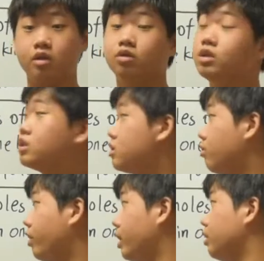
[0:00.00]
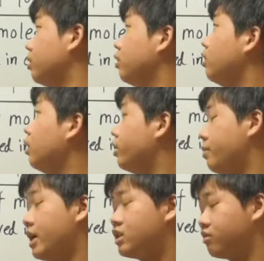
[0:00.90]
then you just divide the
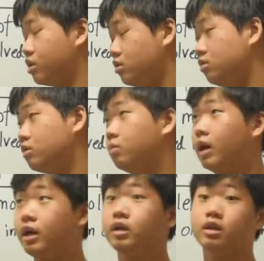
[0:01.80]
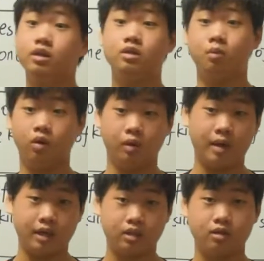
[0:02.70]
mass of solute by its molar
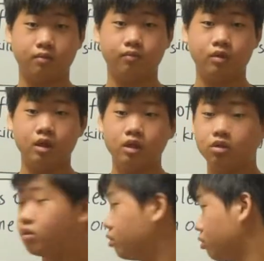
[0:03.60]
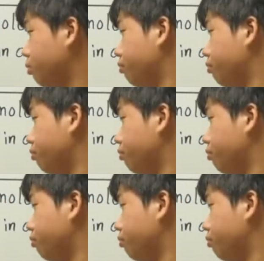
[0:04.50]
mass. So